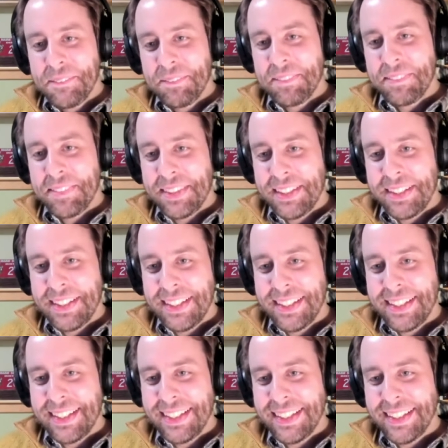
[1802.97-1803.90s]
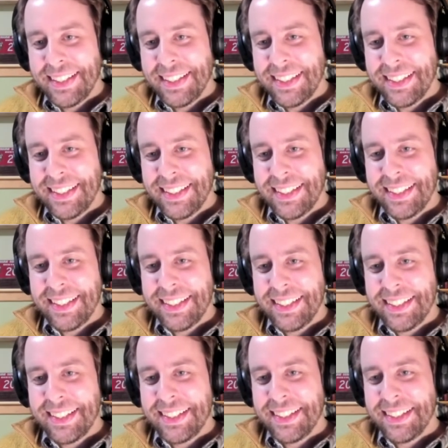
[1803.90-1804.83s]

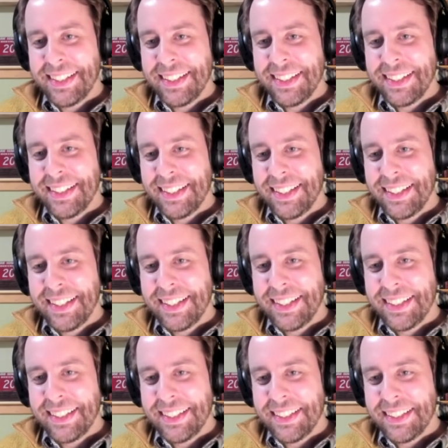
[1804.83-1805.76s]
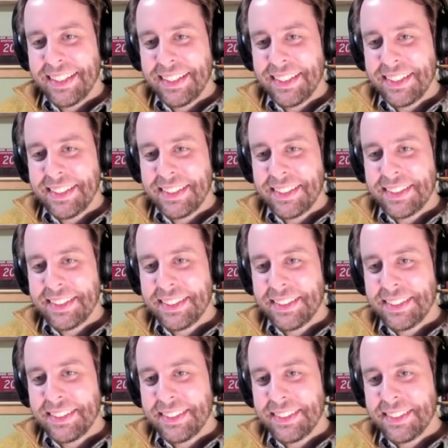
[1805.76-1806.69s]

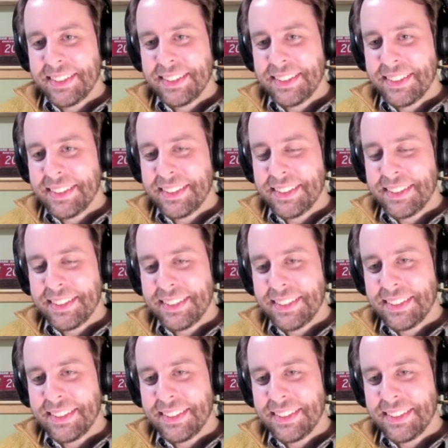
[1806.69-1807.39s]
(silent)